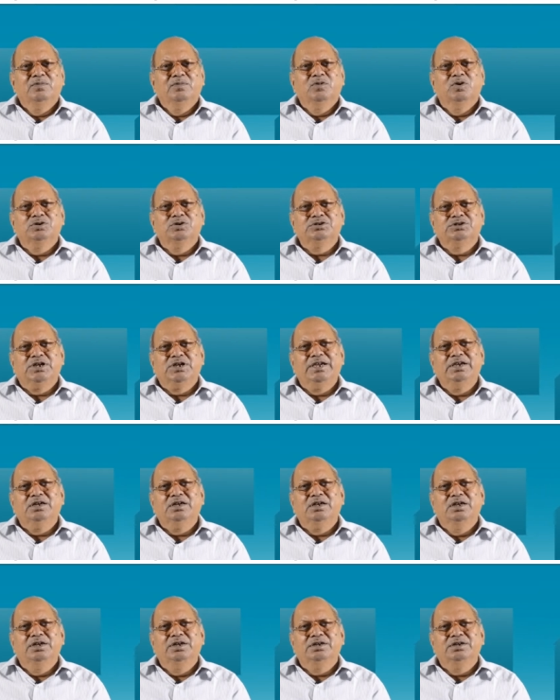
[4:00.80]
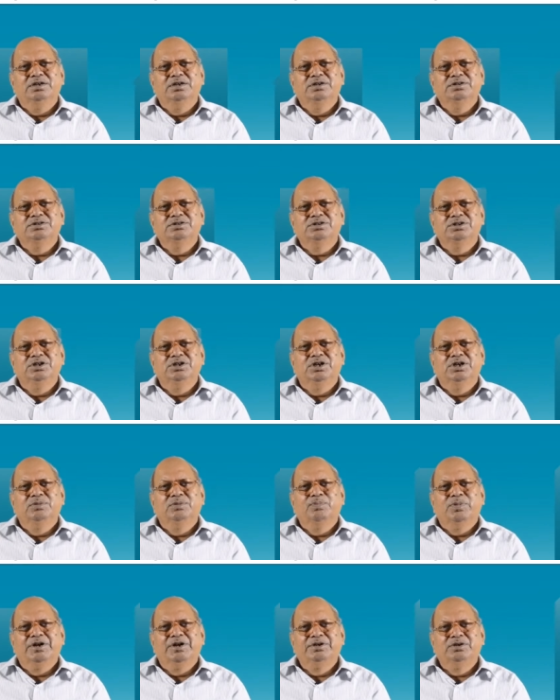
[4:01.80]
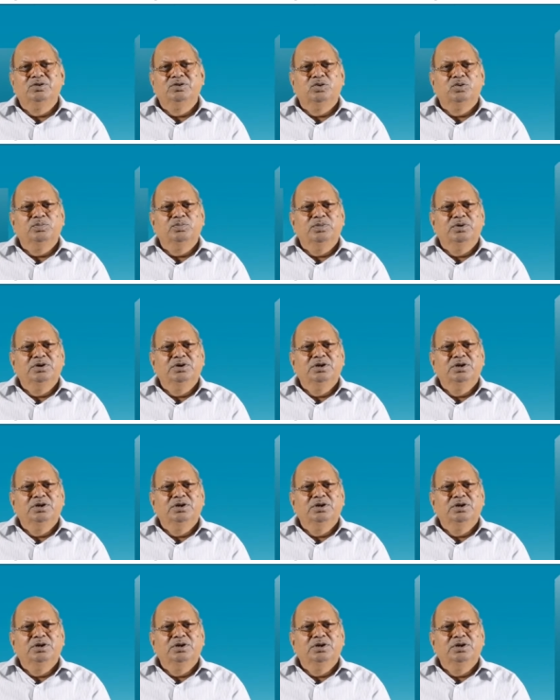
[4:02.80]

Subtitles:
for cyclic CN point group,